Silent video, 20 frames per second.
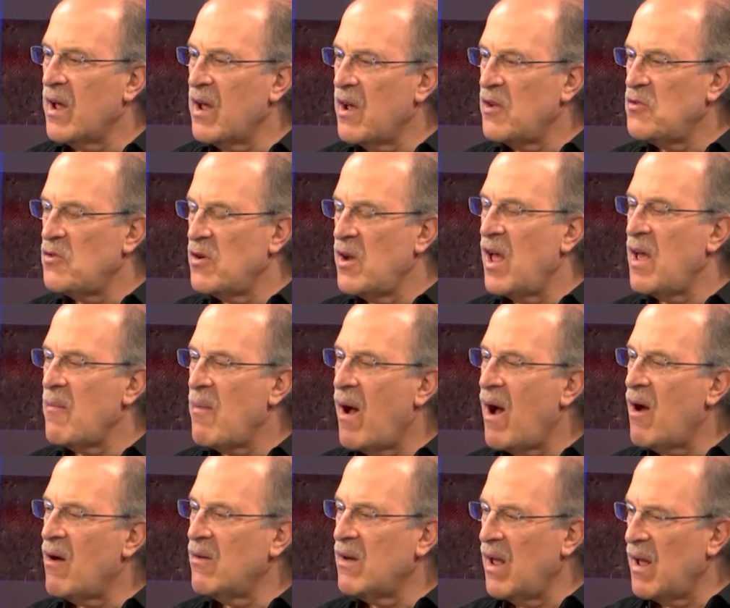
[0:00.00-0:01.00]
and get your name
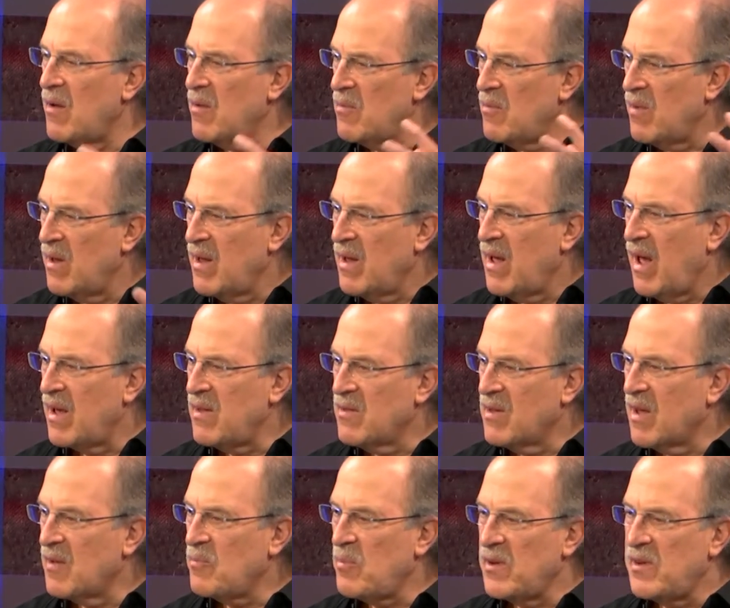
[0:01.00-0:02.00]
out and
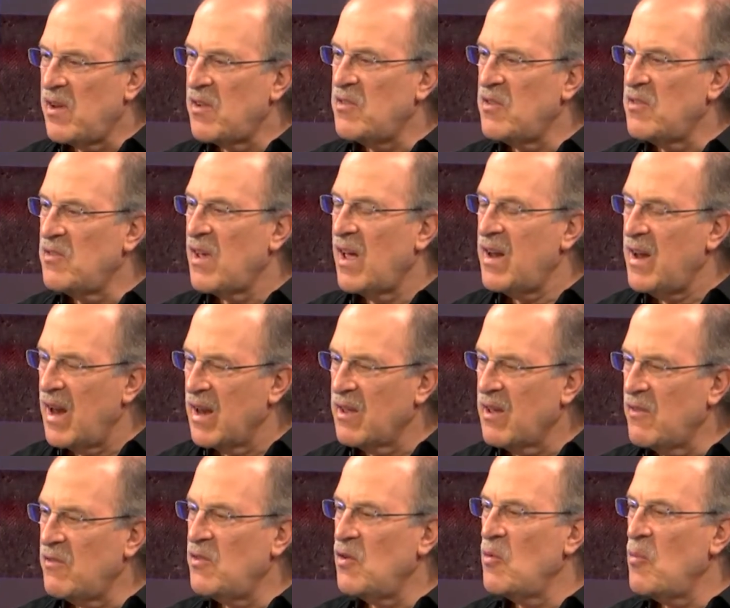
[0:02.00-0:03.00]
get petitions signed. It
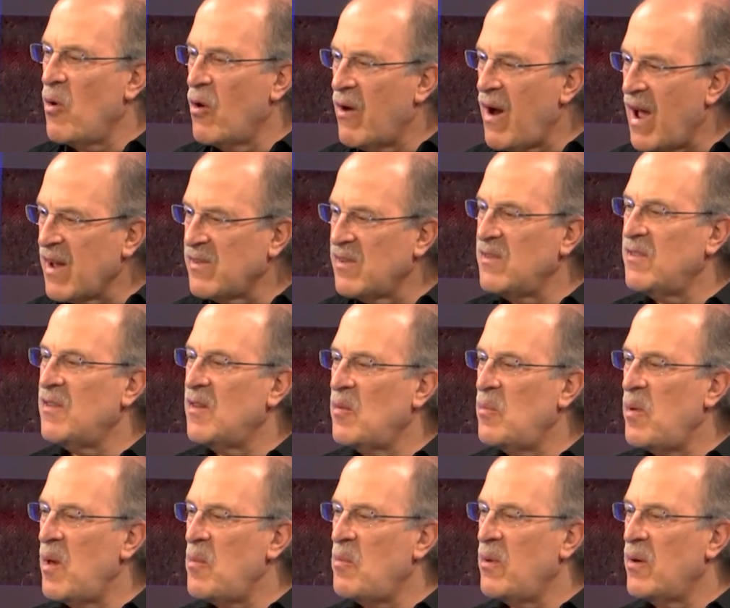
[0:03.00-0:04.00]
gives you more access to the
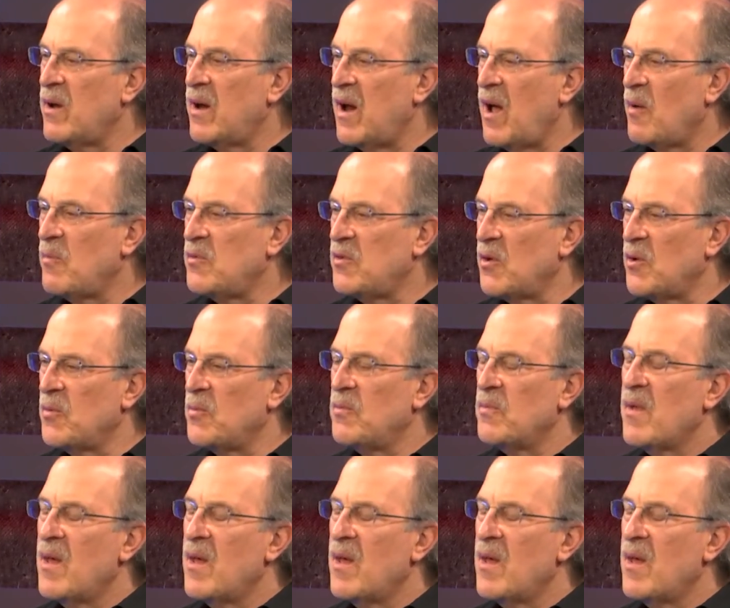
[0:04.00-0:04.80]
people, and it helps you.